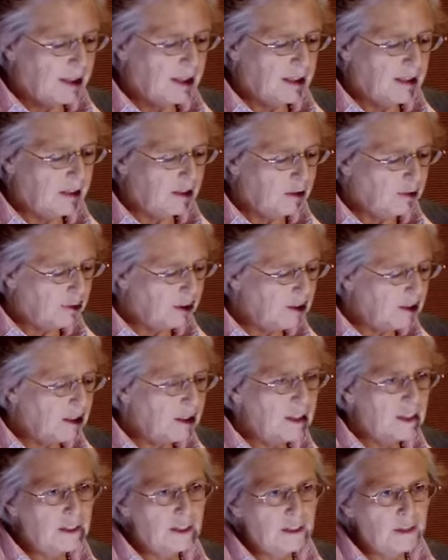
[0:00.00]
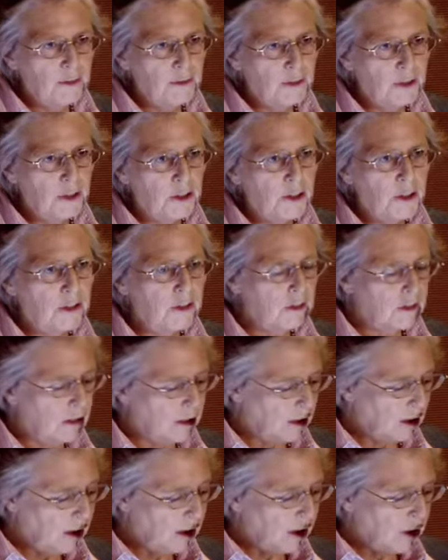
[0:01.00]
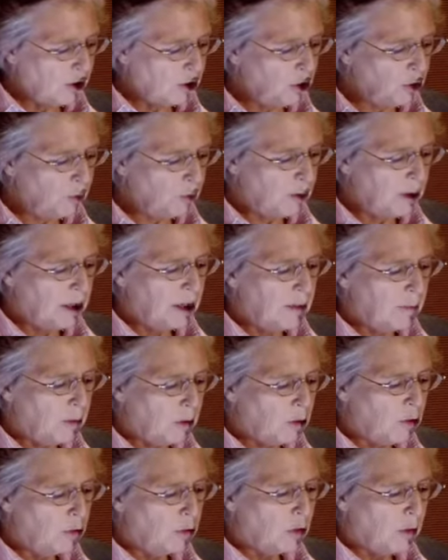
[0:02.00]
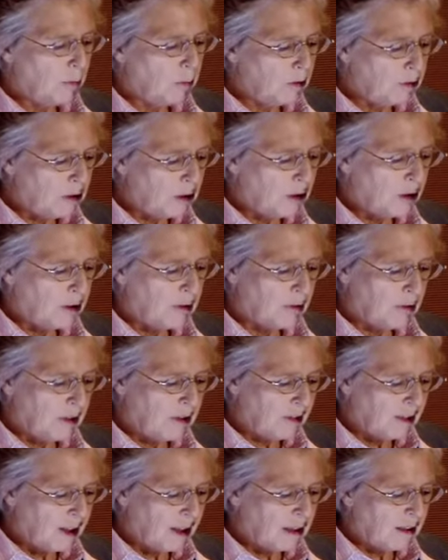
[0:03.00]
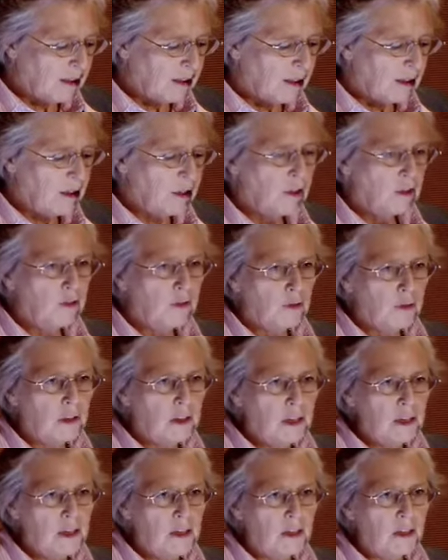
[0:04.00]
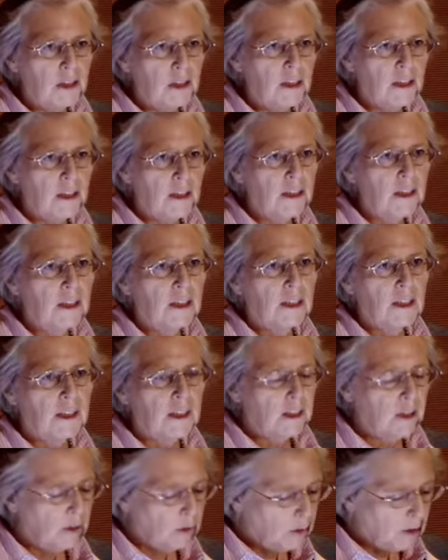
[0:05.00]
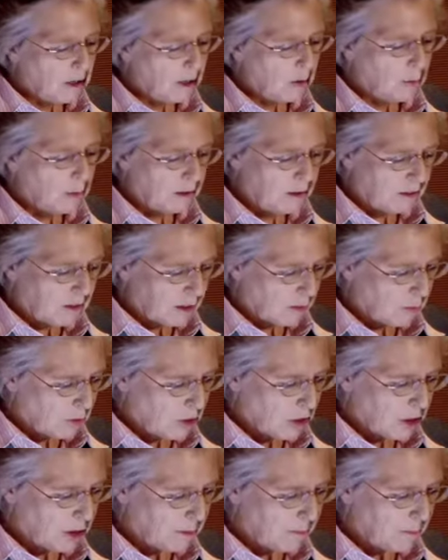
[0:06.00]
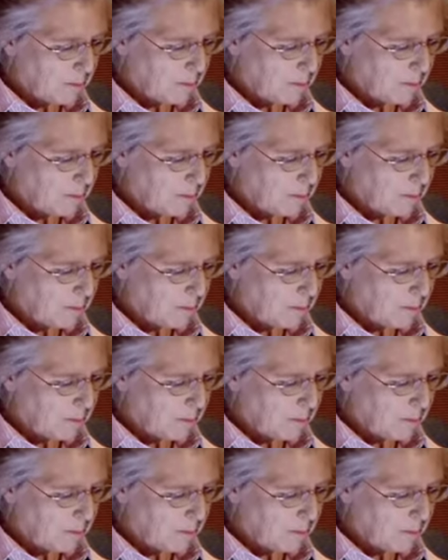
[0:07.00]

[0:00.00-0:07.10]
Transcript: It is fascinating for us to be able to observe that so clearly in only one sculpture.